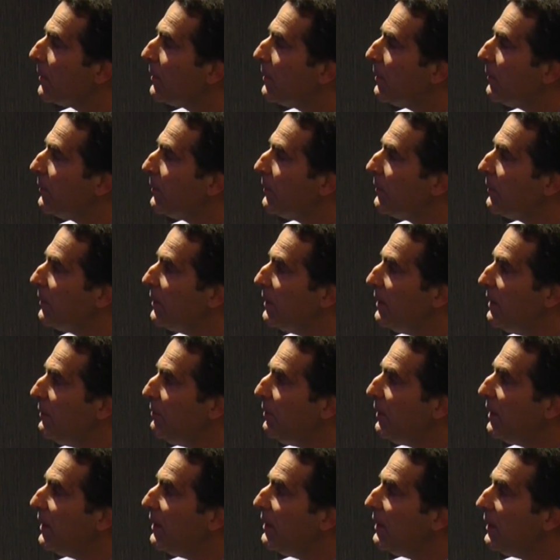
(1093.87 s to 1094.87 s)
there's a
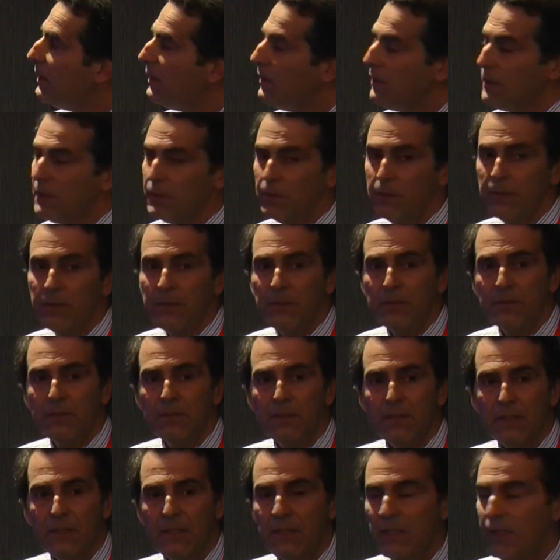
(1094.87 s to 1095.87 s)
significant increase
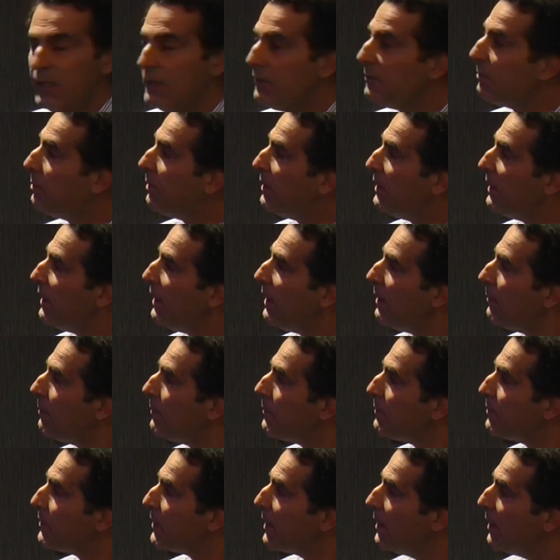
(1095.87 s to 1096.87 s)
in
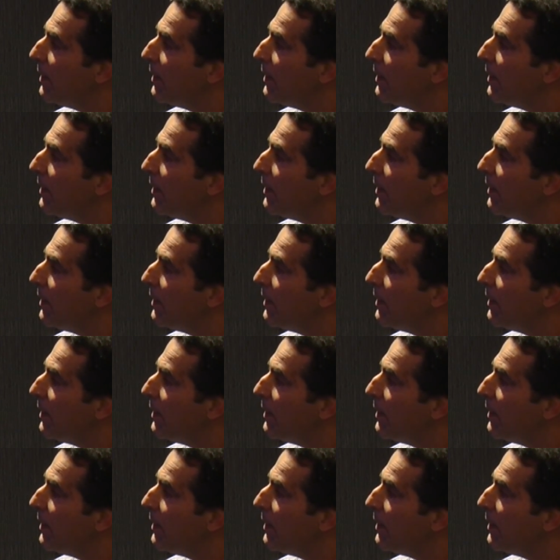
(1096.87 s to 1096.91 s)
SPM.